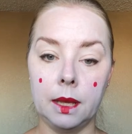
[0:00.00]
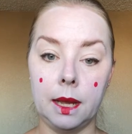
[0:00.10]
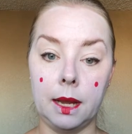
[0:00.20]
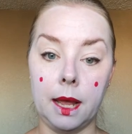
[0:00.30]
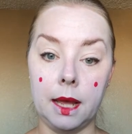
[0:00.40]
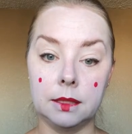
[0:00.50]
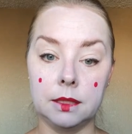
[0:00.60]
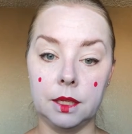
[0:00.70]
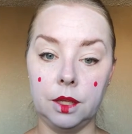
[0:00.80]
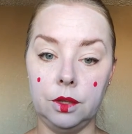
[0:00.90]
and
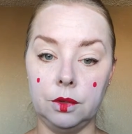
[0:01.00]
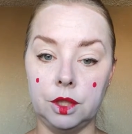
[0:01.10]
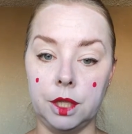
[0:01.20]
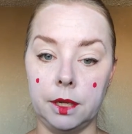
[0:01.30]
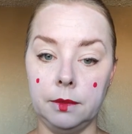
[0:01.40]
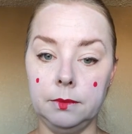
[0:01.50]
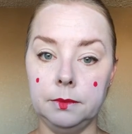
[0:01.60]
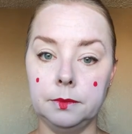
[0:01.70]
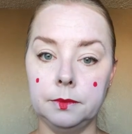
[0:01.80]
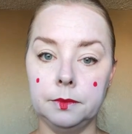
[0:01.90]
execution,
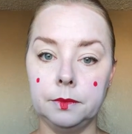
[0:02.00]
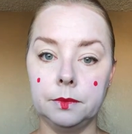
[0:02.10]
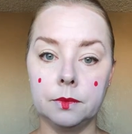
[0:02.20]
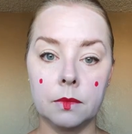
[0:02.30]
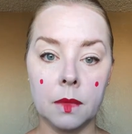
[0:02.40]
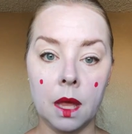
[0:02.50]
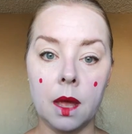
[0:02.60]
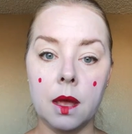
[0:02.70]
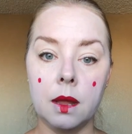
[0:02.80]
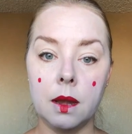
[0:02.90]

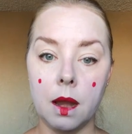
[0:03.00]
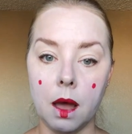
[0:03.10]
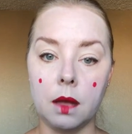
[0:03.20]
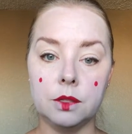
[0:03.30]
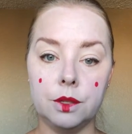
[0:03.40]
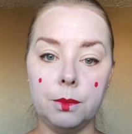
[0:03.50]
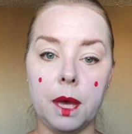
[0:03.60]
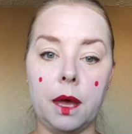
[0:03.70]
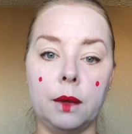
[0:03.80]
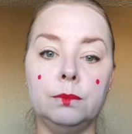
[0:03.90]
not too
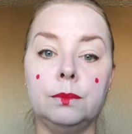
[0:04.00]
bad.